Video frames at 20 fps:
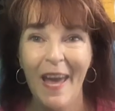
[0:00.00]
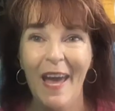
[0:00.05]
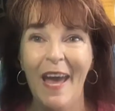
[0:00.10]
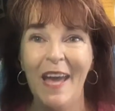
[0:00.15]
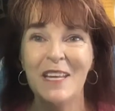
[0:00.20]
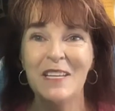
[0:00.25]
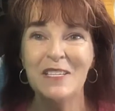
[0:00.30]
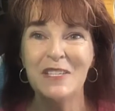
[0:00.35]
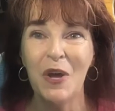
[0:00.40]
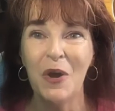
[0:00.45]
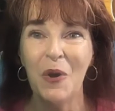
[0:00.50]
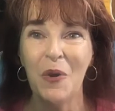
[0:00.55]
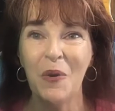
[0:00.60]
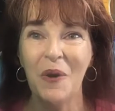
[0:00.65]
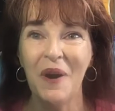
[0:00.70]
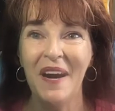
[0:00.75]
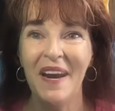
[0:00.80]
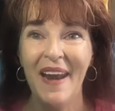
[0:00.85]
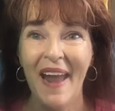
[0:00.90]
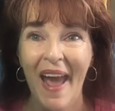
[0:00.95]
And
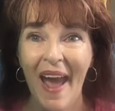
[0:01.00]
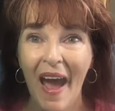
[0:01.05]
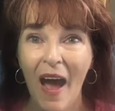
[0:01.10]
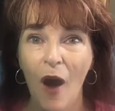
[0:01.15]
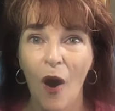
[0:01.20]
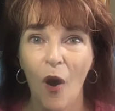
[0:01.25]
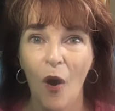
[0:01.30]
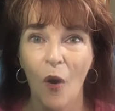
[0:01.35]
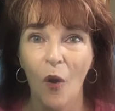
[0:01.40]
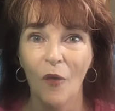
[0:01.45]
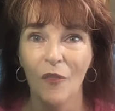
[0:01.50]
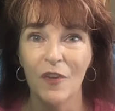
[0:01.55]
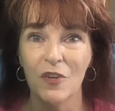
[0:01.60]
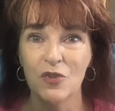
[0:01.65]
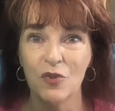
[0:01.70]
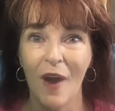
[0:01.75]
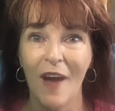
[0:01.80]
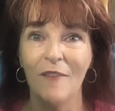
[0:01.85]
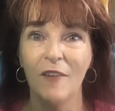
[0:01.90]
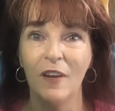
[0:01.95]
so now the
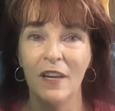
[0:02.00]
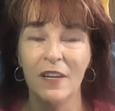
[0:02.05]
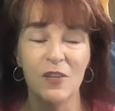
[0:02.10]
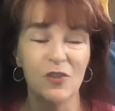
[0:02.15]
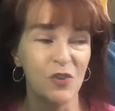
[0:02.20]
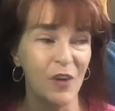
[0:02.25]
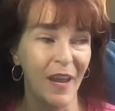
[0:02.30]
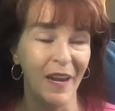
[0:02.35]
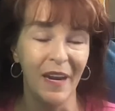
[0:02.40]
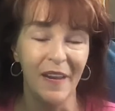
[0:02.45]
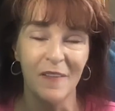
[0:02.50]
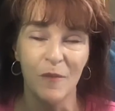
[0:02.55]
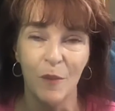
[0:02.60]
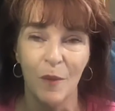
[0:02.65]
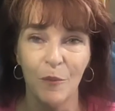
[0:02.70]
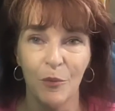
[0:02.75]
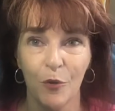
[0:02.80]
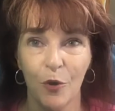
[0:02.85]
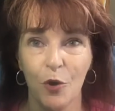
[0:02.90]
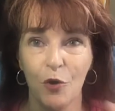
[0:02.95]
travel industry, and it's
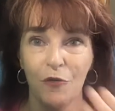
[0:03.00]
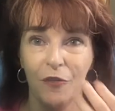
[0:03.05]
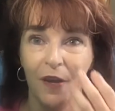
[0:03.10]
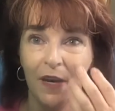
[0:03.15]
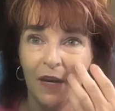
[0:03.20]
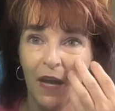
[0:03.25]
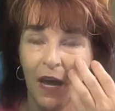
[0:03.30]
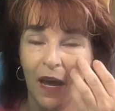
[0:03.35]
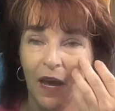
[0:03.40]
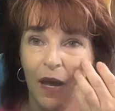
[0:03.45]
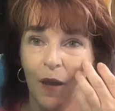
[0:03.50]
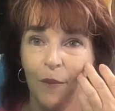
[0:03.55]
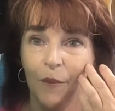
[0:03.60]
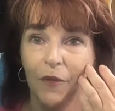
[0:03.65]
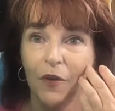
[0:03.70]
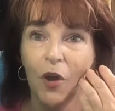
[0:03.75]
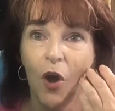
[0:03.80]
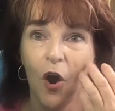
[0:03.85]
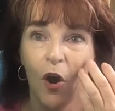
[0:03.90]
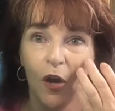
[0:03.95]
been proven,
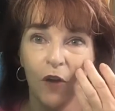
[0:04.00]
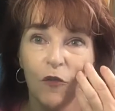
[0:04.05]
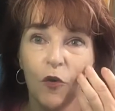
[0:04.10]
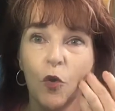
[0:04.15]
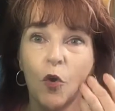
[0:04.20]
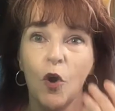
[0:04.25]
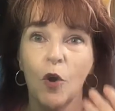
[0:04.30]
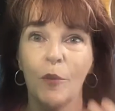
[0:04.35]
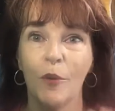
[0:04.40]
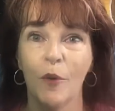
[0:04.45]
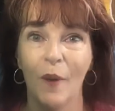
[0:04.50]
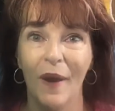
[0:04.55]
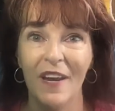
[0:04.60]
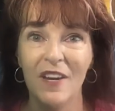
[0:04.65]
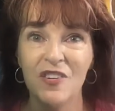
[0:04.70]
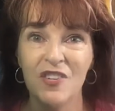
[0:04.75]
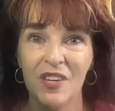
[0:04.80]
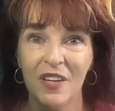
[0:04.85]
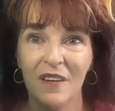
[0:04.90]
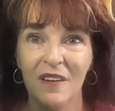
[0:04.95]
Carnival
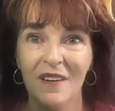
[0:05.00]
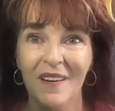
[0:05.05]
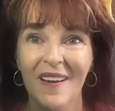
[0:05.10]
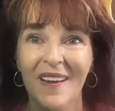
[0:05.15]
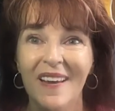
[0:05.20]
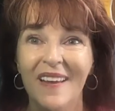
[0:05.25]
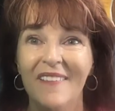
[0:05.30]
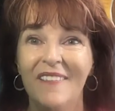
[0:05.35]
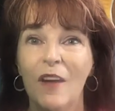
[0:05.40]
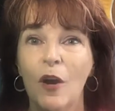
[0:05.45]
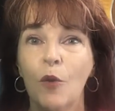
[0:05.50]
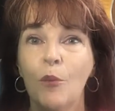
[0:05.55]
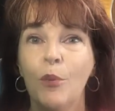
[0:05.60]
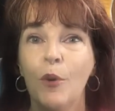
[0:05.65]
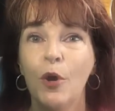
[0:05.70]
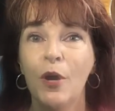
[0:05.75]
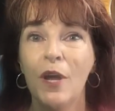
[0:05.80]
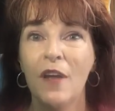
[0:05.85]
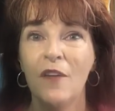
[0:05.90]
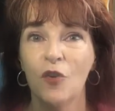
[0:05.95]
Corporation, their
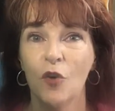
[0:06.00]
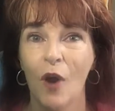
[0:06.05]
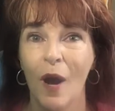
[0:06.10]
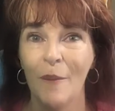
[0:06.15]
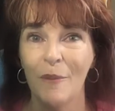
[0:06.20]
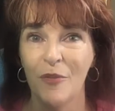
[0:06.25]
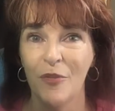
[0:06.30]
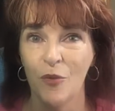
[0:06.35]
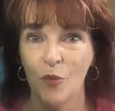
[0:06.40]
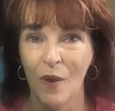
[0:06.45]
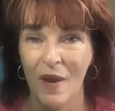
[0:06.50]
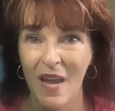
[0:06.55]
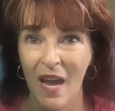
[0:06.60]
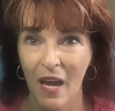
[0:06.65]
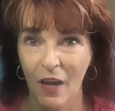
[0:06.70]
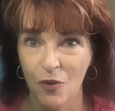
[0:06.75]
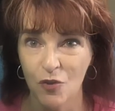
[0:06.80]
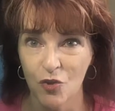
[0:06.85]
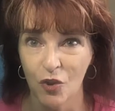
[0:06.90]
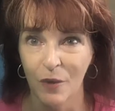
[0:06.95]
bookings are up
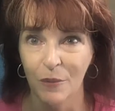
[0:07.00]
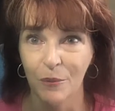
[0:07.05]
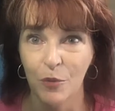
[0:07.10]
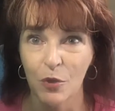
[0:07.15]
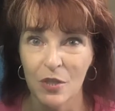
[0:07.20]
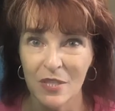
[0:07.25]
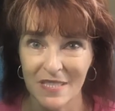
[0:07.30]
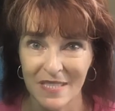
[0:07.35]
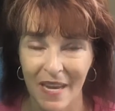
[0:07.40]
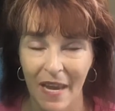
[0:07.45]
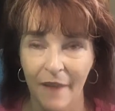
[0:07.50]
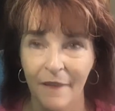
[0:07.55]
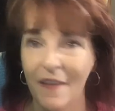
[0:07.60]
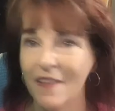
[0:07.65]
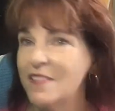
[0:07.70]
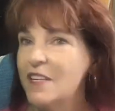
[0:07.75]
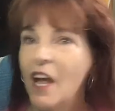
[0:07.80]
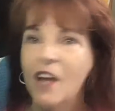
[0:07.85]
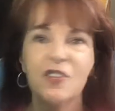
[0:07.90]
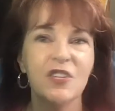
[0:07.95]
300%.
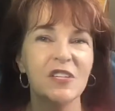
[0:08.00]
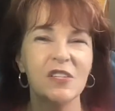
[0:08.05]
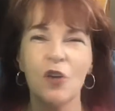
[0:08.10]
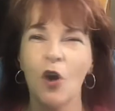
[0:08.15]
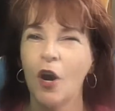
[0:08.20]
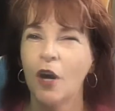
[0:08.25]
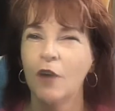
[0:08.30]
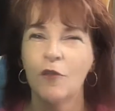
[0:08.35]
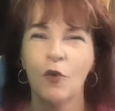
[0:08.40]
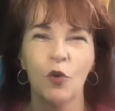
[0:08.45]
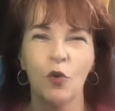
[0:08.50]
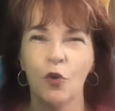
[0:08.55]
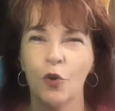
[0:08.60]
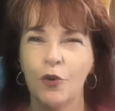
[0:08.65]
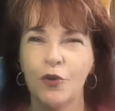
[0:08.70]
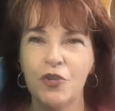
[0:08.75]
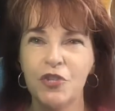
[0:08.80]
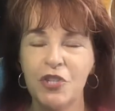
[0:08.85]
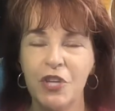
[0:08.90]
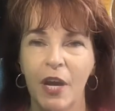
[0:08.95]
That's not just Carnival
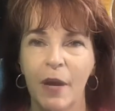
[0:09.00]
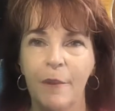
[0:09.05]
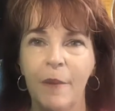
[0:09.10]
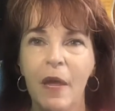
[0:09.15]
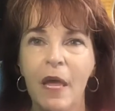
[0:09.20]
Cruise Ship.